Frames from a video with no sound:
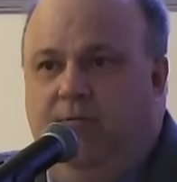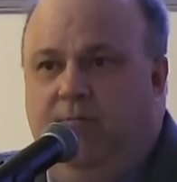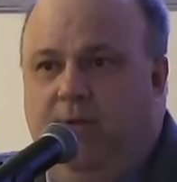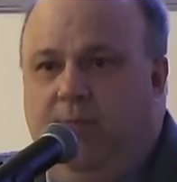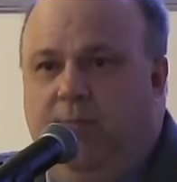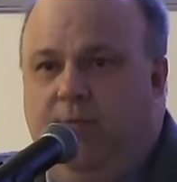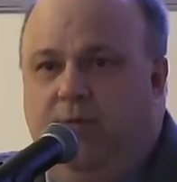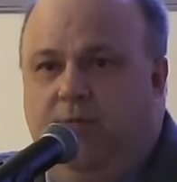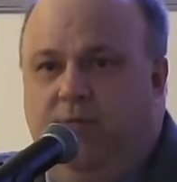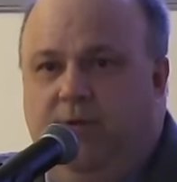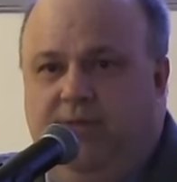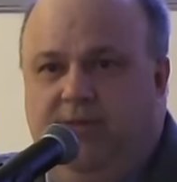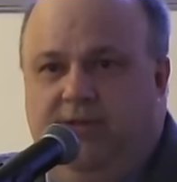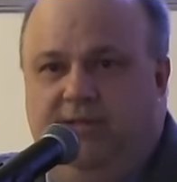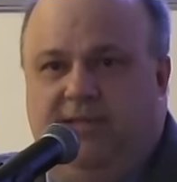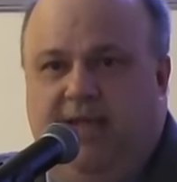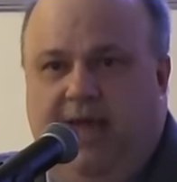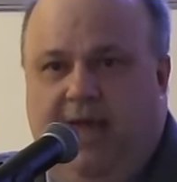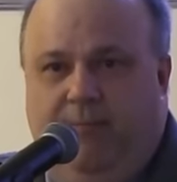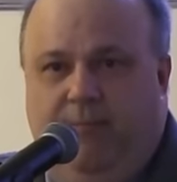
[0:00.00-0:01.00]
remember when
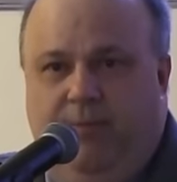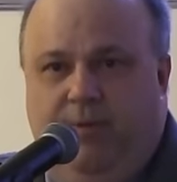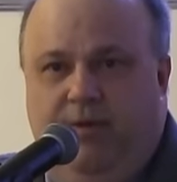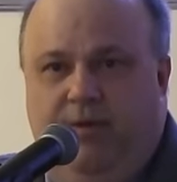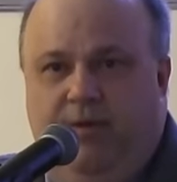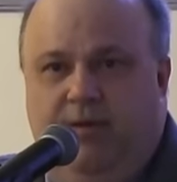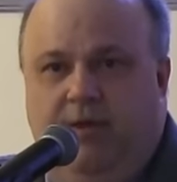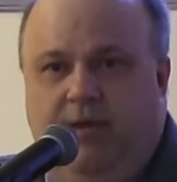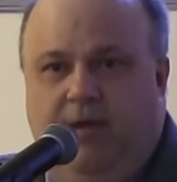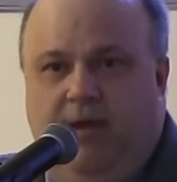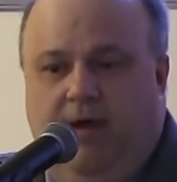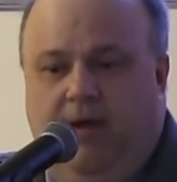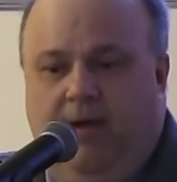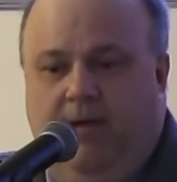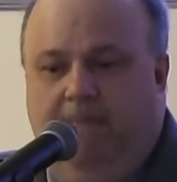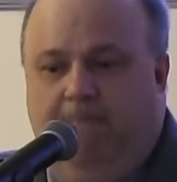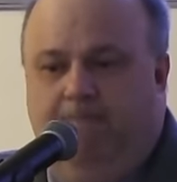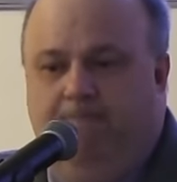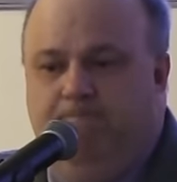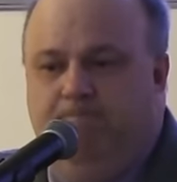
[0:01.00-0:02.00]
this happened,
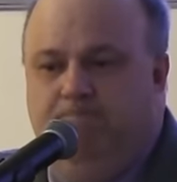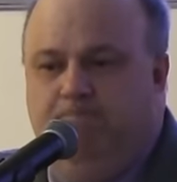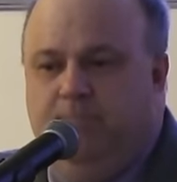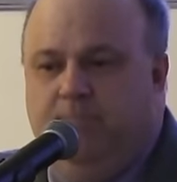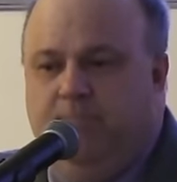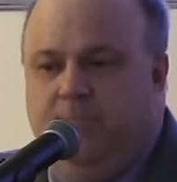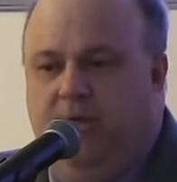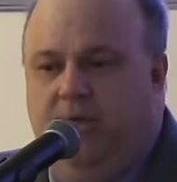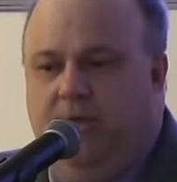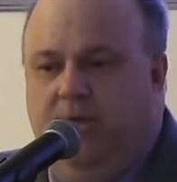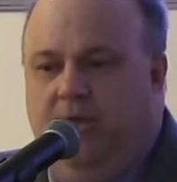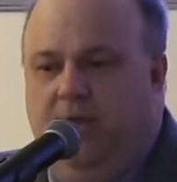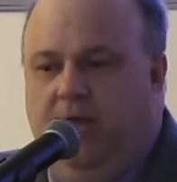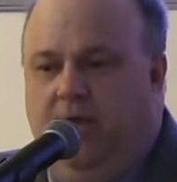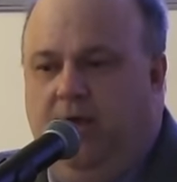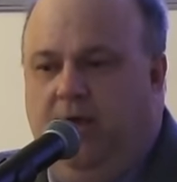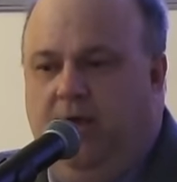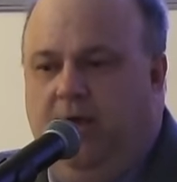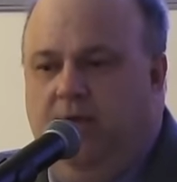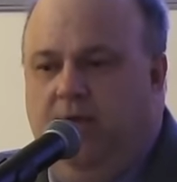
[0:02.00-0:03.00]
um,
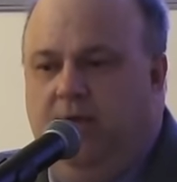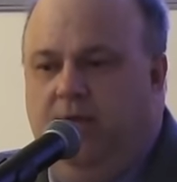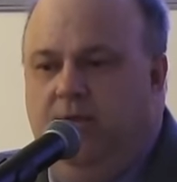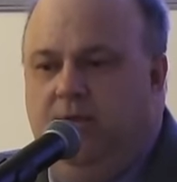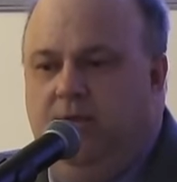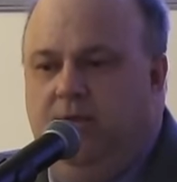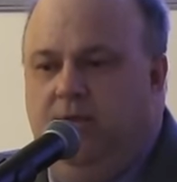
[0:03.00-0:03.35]
uh,